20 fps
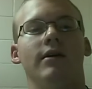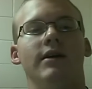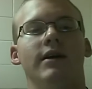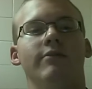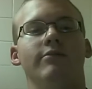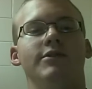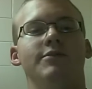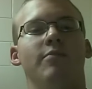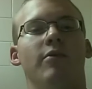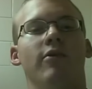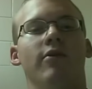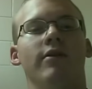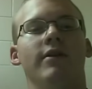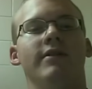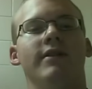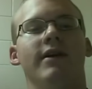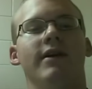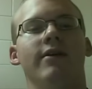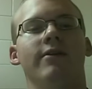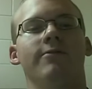He was born
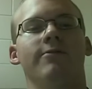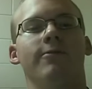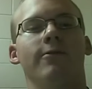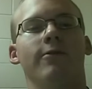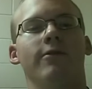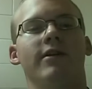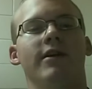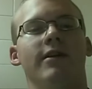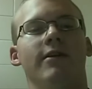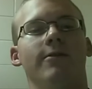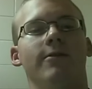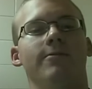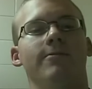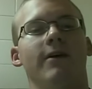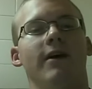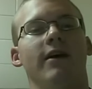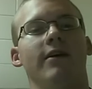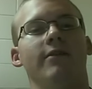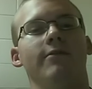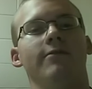in the year
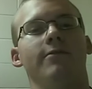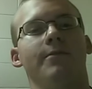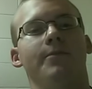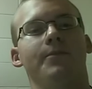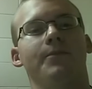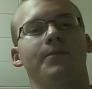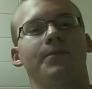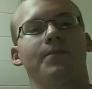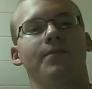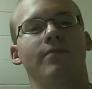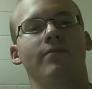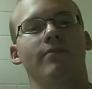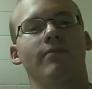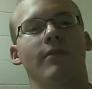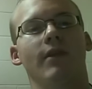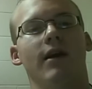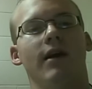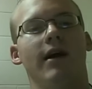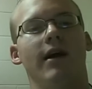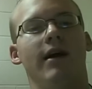1405,
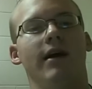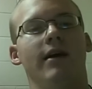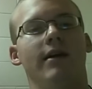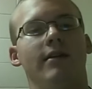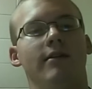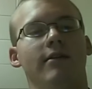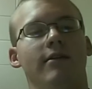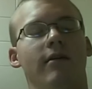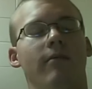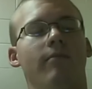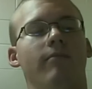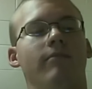and